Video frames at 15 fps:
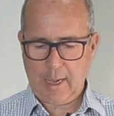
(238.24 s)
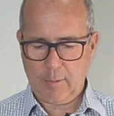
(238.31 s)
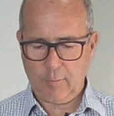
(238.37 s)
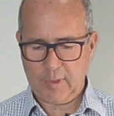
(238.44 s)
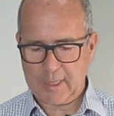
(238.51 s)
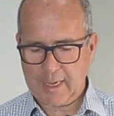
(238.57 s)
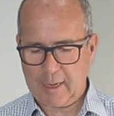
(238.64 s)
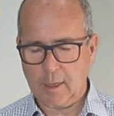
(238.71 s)

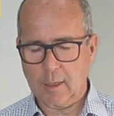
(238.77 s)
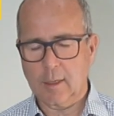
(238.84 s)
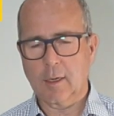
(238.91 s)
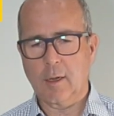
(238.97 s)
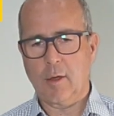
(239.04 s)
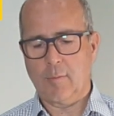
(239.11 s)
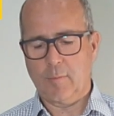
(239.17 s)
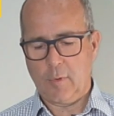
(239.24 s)
we get a
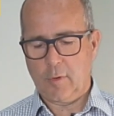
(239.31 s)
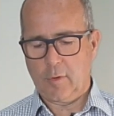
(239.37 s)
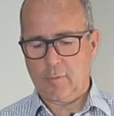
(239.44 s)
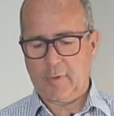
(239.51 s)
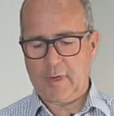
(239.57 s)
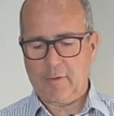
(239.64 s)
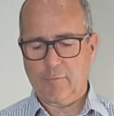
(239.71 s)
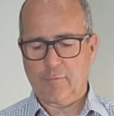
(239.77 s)
lot more
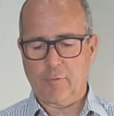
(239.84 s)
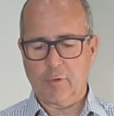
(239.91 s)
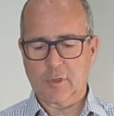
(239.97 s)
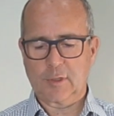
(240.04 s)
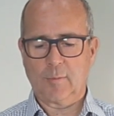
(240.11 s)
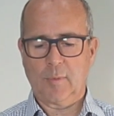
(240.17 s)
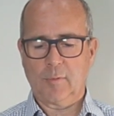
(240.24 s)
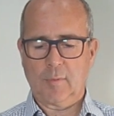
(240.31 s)

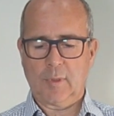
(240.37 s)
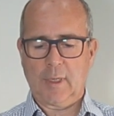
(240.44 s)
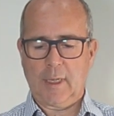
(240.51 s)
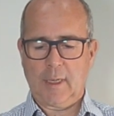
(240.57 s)
reinforcement with